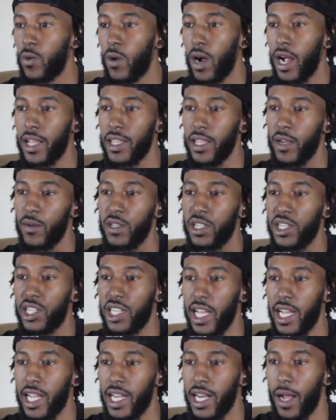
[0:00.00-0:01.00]
while they was
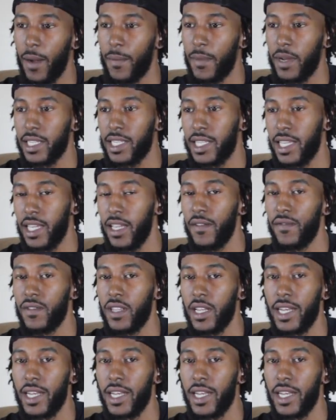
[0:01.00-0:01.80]
checking out my teeth,